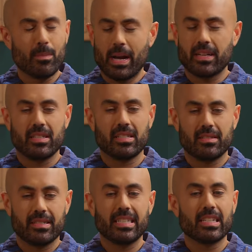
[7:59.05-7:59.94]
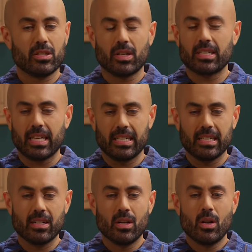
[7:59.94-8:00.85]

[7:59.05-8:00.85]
going back to this deconstructing idea,